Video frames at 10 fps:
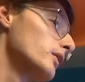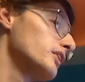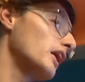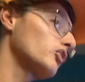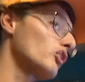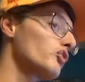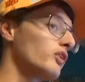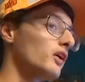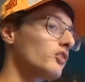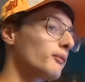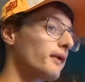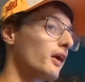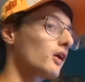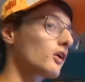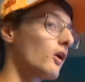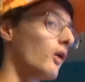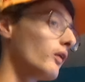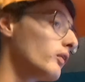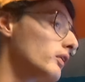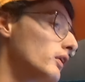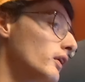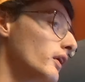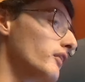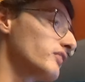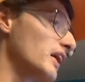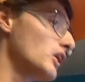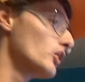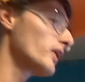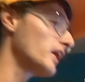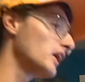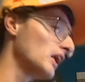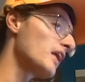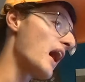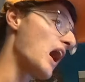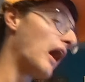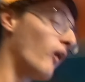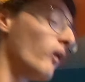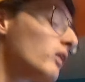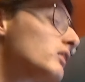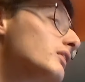Texas needs a miracle. If they do, they need it now.